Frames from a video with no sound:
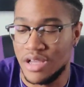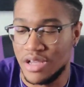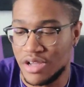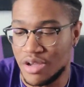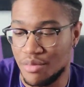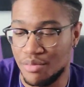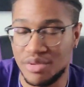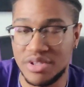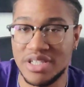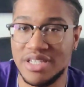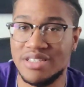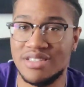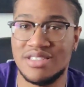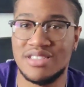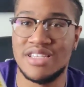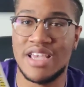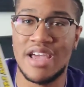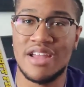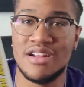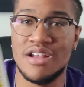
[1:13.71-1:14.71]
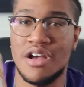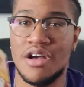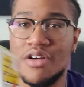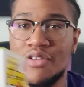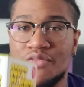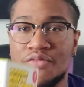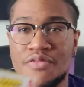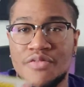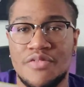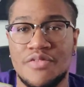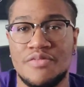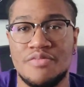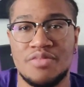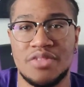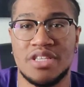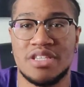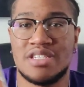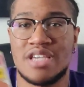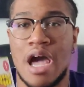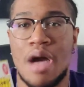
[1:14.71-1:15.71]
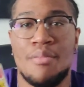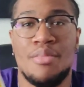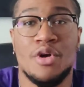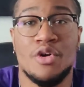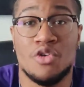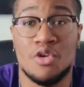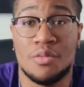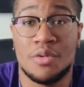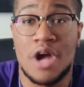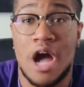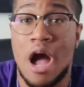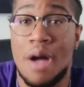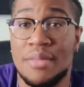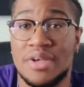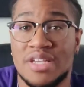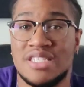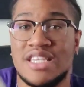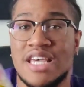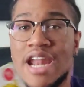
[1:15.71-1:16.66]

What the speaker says: complete set of the Scott Pilgrim comics,